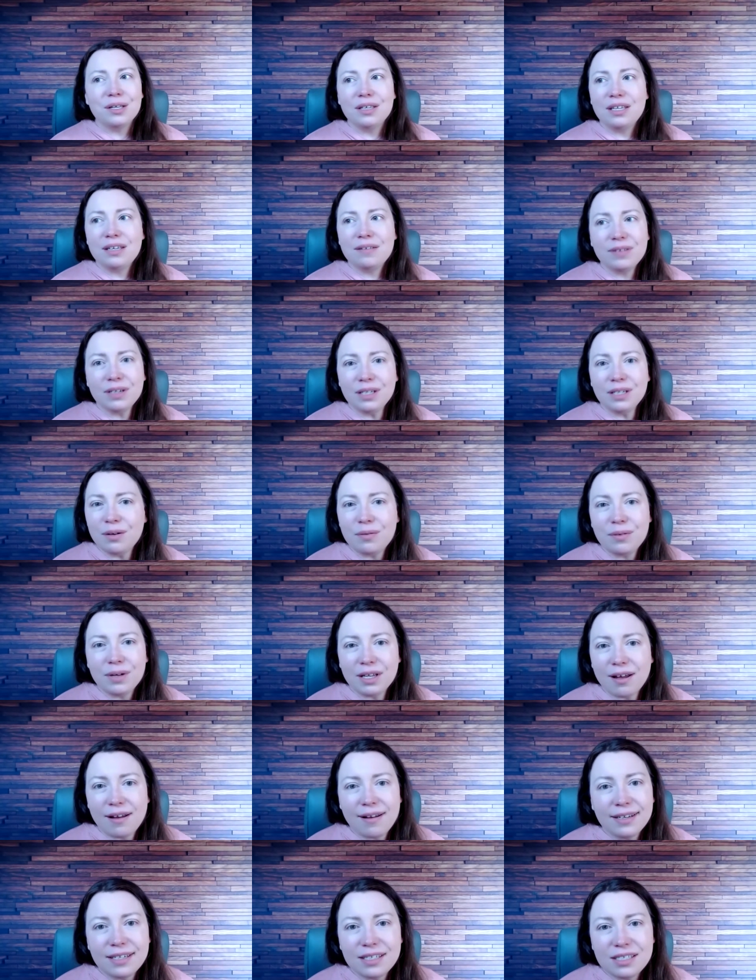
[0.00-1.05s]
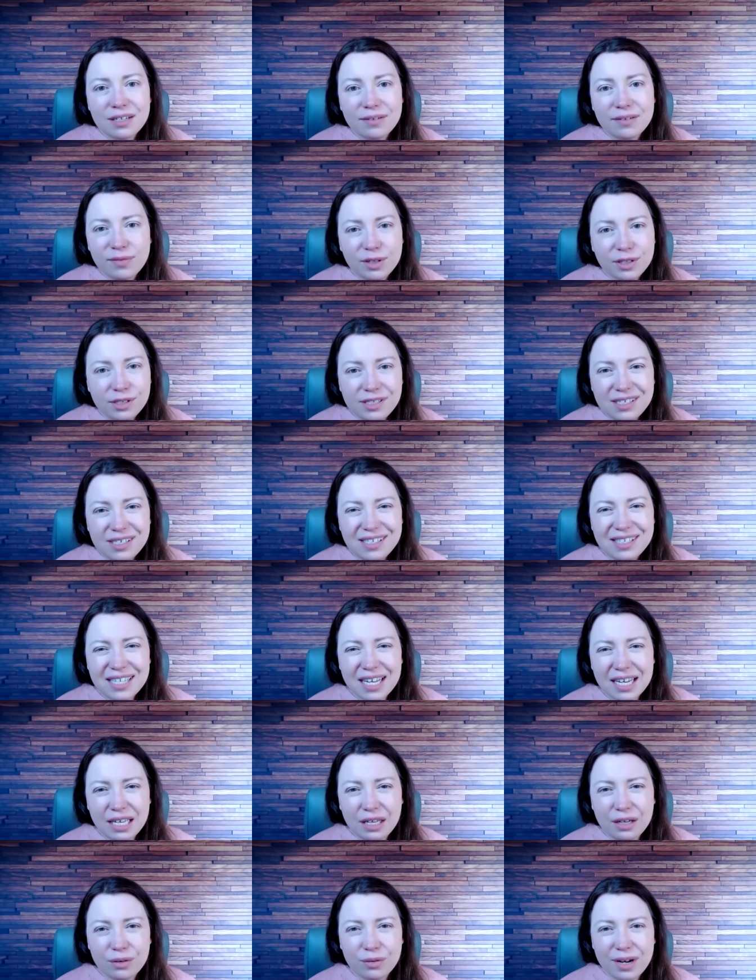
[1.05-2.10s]
even going on into first and
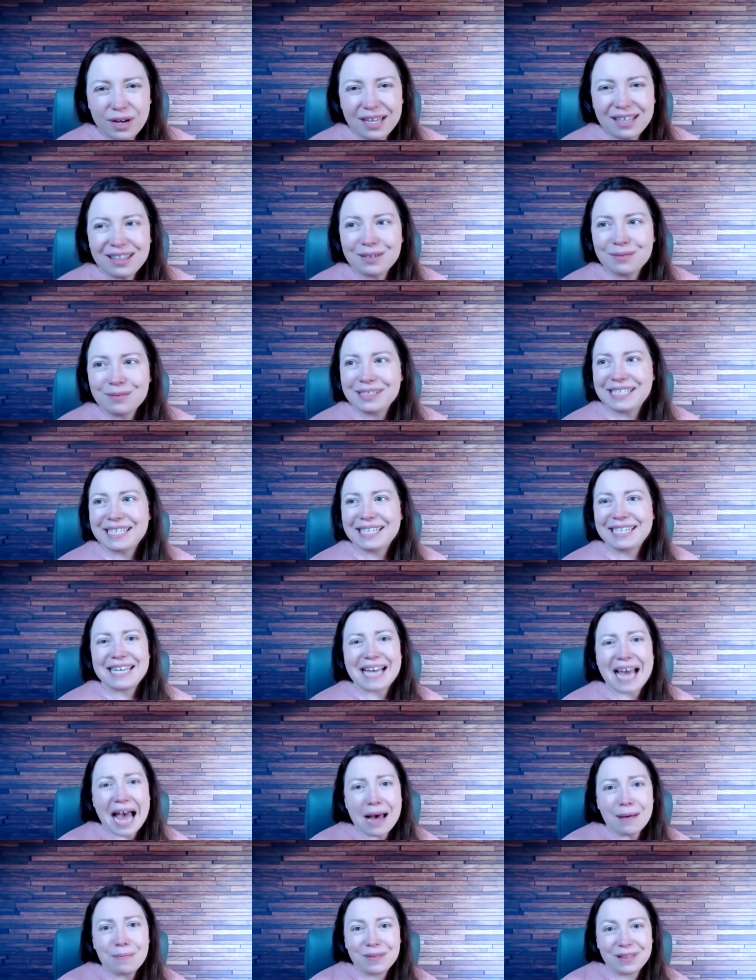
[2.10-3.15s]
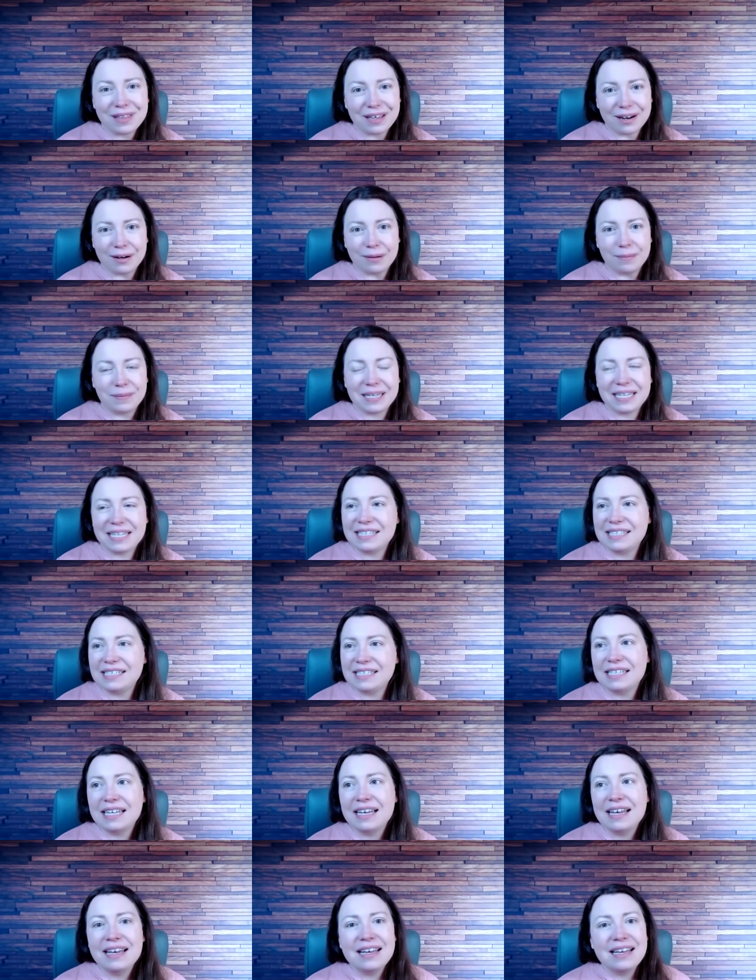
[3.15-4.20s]
second grade, there was a gap there
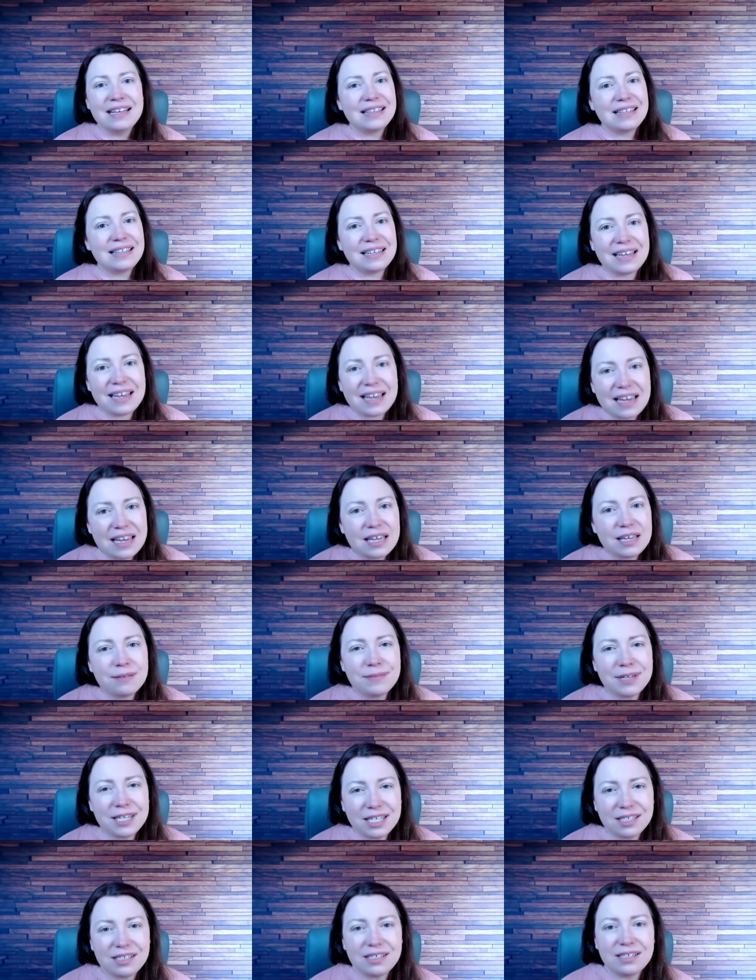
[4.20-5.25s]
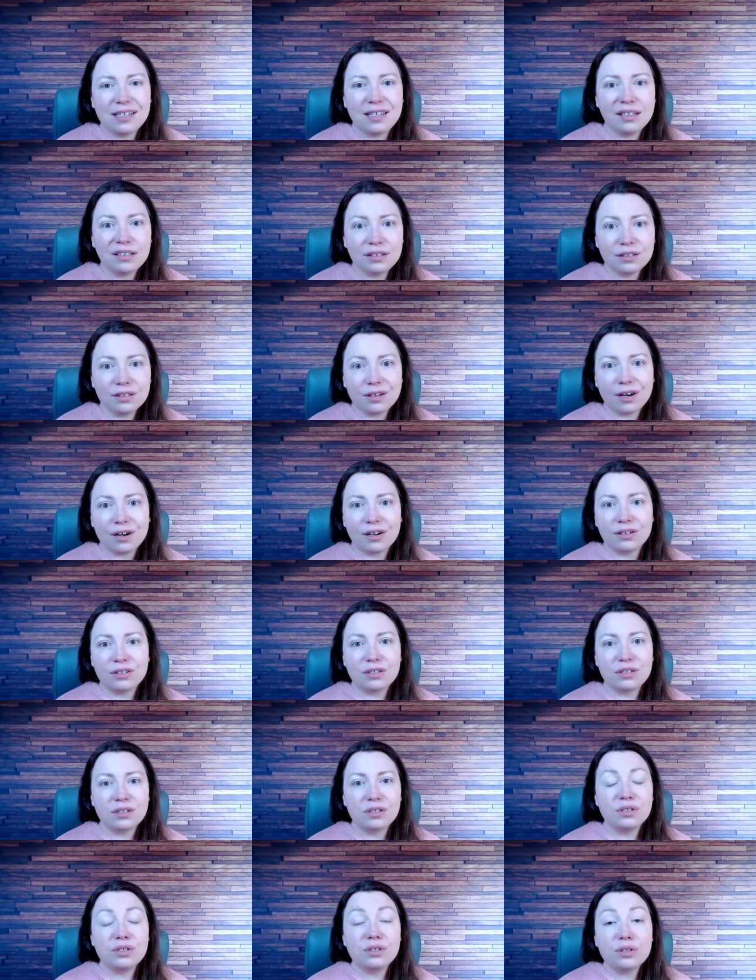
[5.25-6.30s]
because they came into
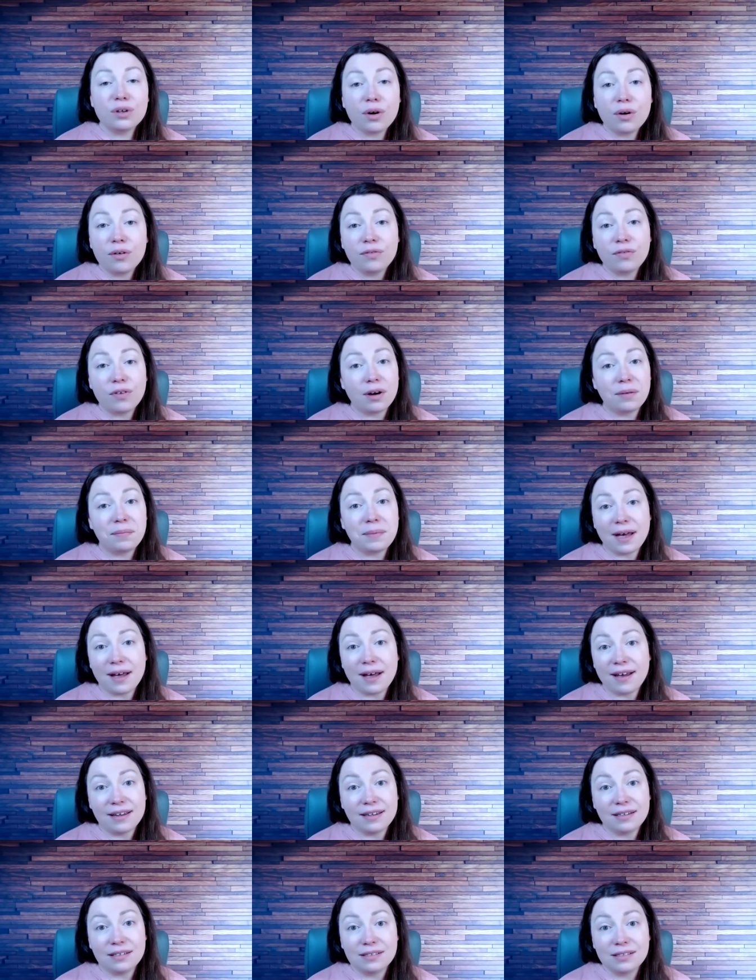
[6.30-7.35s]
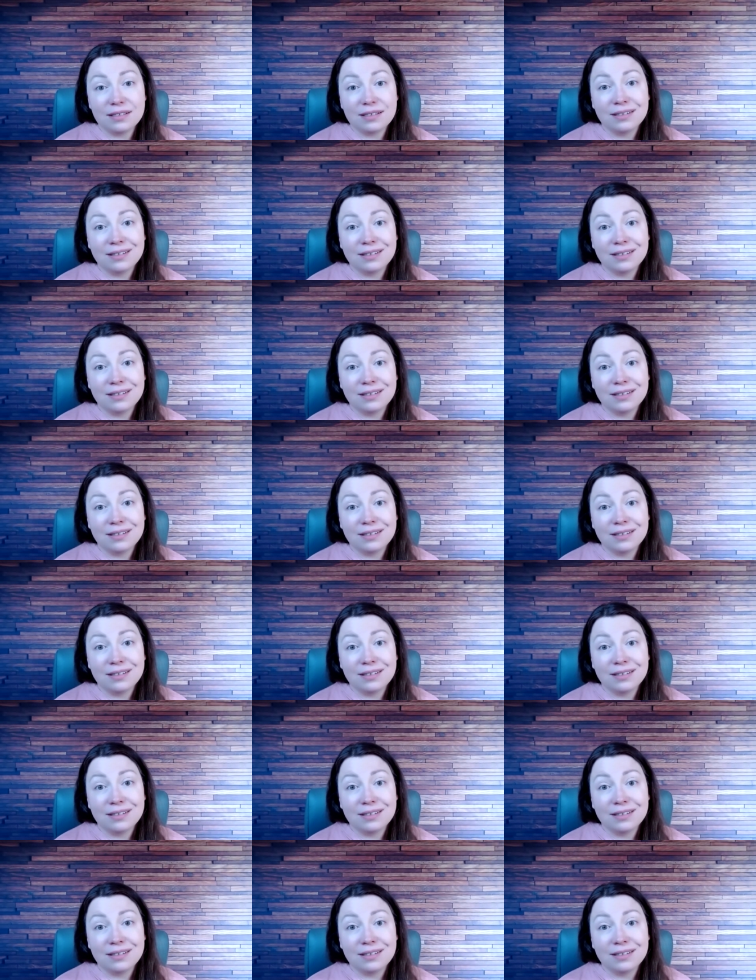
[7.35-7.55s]
kindergarten so far behind.